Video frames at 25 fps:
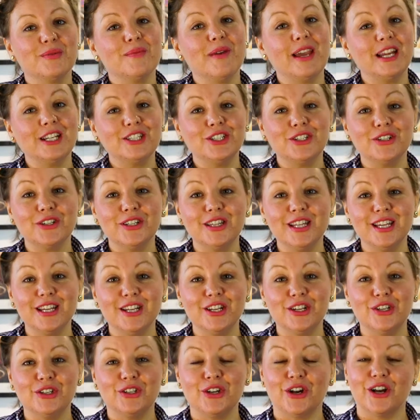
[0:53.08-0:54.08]
make sure that
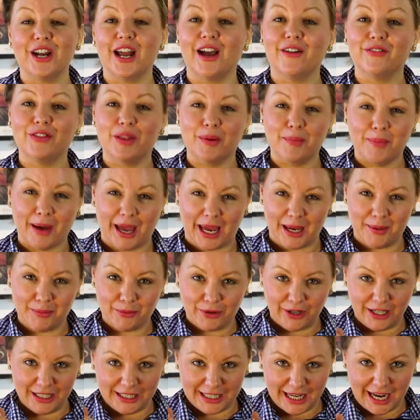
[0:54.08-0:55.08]
you don't have the
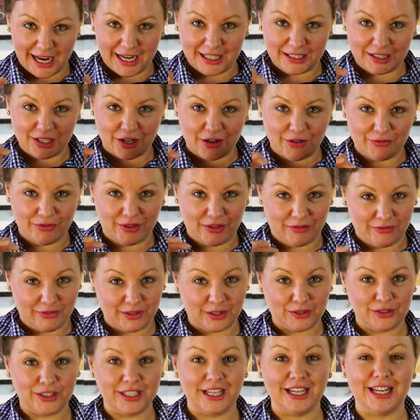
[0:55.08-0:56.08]
papery taste of the
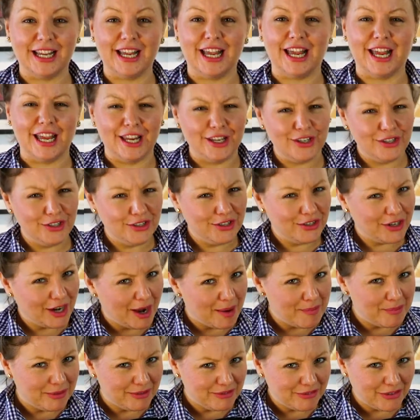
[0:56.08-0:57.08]
filter in your
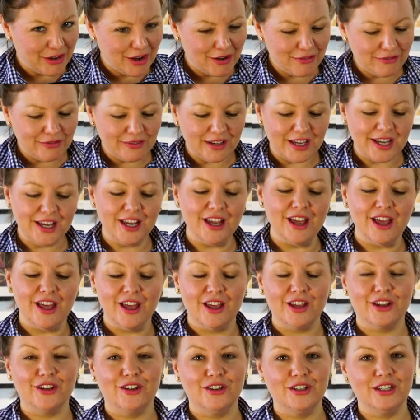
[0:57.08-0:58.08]
cup of coffee,
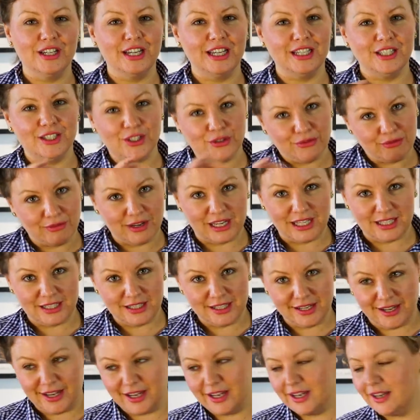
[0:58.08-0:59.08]
you need to rinse
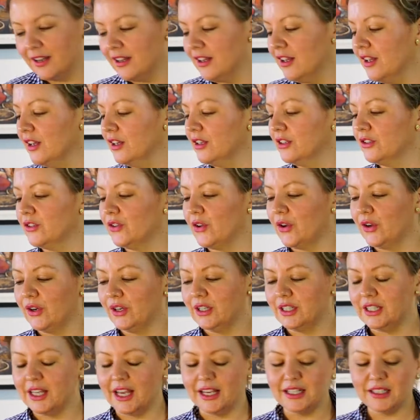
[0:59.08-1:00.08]
it. So
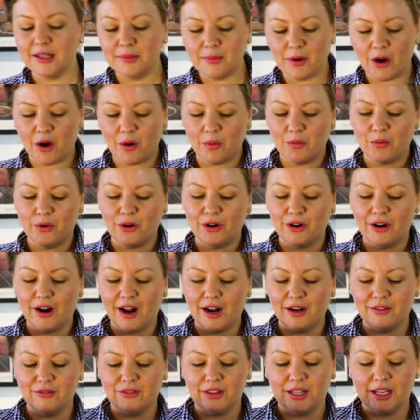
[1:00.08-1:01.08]
take some hot water
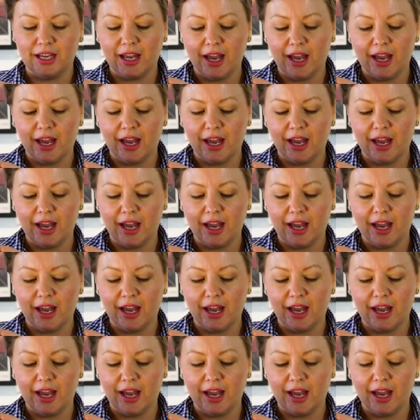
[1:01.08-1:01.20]
out of the